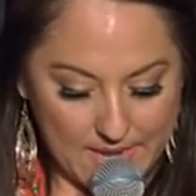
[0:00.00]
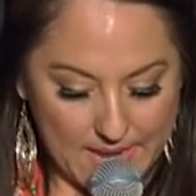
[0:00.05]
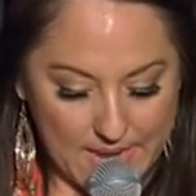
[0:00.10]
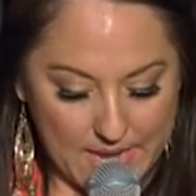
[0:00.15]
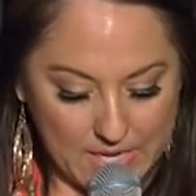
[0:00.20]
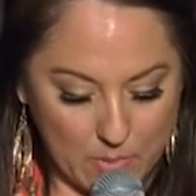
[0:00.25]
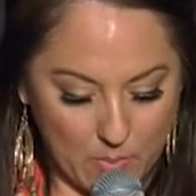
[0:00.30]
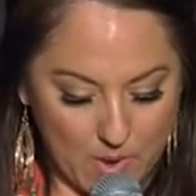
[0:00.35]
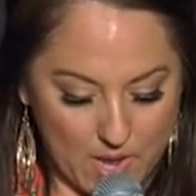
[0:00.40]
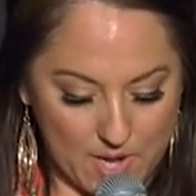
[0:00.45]
Can
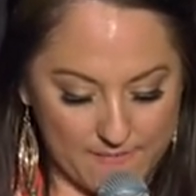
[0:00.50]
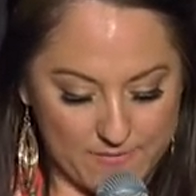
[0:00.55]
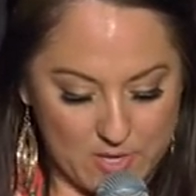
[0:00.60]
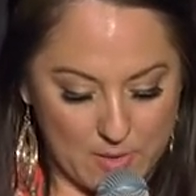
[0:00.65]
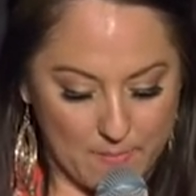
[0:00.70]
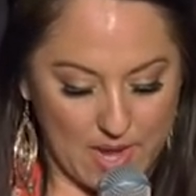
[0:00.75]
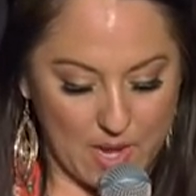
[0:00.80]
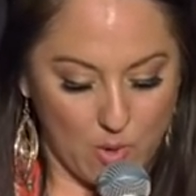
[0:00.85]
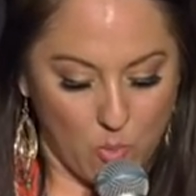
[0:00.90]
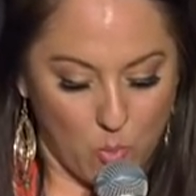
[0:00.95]
any one
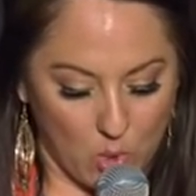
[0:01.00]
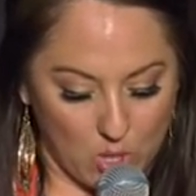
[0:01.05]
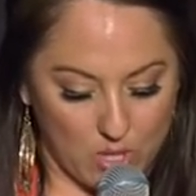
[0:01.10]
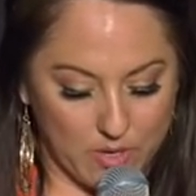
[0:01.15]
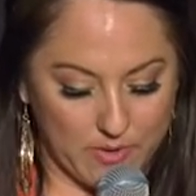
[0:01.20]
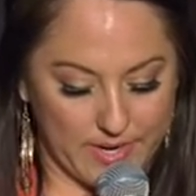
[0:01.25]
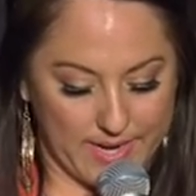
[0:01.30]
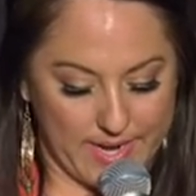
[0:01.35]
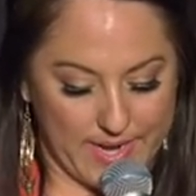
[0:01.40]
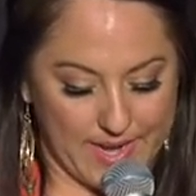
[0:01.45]
of you, by
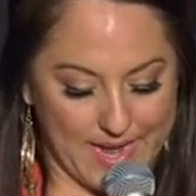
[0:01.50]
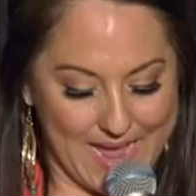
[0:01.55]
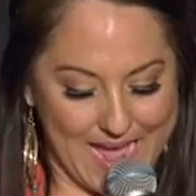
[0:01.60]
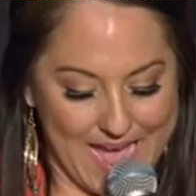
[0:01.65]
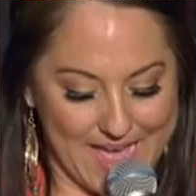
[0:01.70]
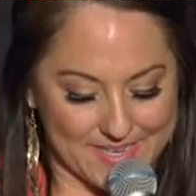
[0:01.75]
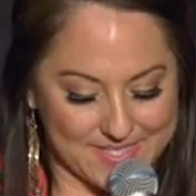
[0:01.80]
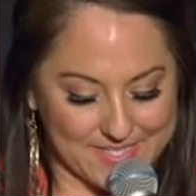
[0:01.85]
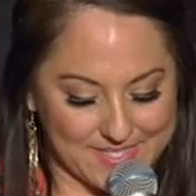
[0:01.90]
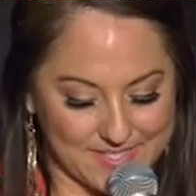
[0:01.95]
worrying,
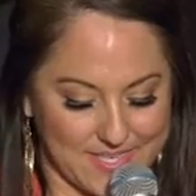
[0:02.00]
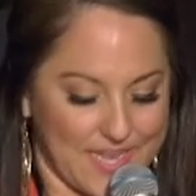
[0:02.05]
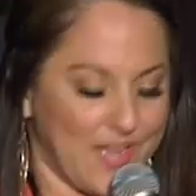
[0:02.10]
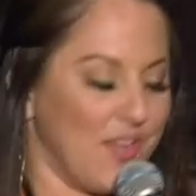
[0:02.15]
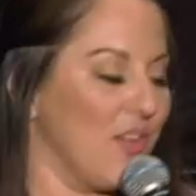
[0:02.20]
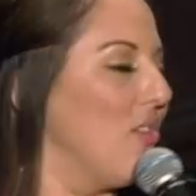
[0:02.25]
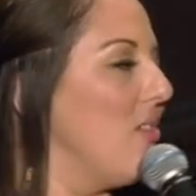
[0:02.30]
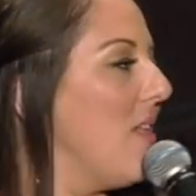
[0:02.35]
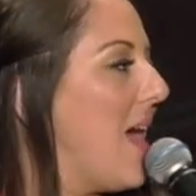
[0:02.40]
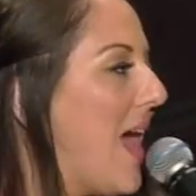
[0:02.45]
add a
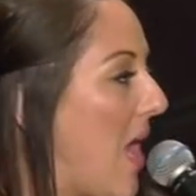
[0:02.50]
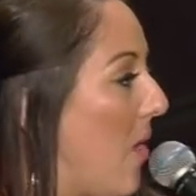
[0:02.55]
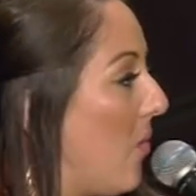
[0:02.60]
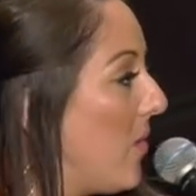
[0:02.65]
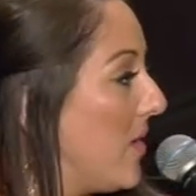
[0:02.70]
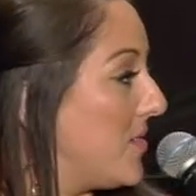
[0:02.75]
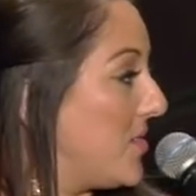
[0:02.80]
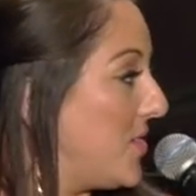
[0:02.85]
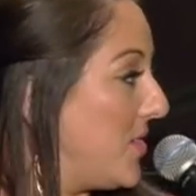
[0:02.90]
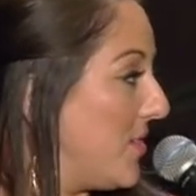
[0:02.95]
single
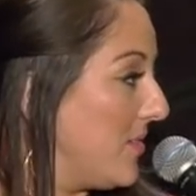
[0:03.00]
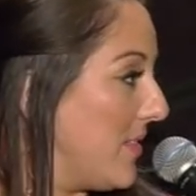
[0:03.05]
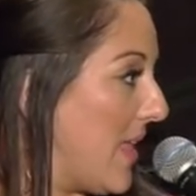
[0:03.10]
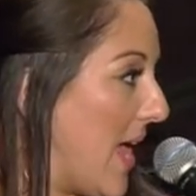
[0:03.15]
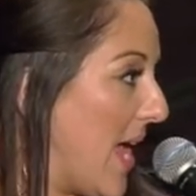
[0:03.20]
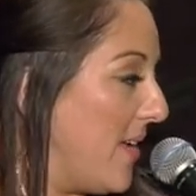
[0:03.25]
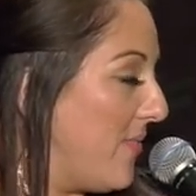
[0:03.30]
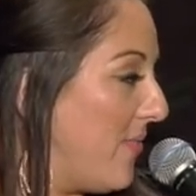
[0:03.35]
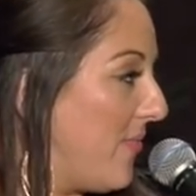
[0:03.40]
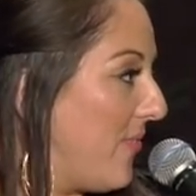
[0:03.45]
hour to your
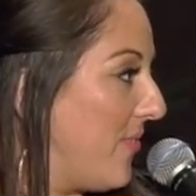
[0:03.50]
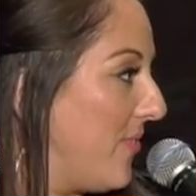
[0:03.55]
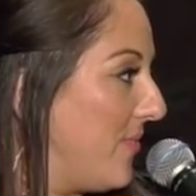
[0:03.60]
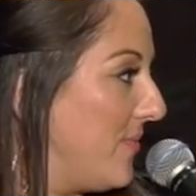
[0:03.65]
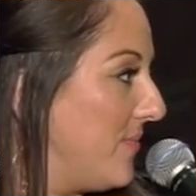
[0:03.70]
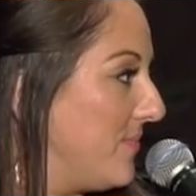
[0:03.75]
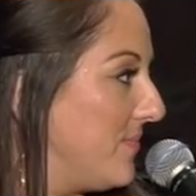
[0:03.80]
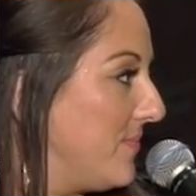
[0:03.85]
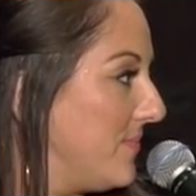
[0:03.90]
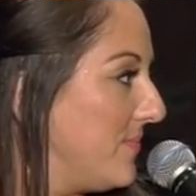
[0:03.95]

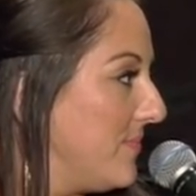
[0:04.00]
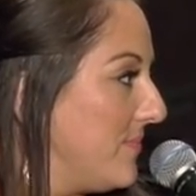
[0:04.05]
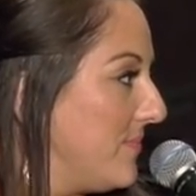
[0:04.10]
life?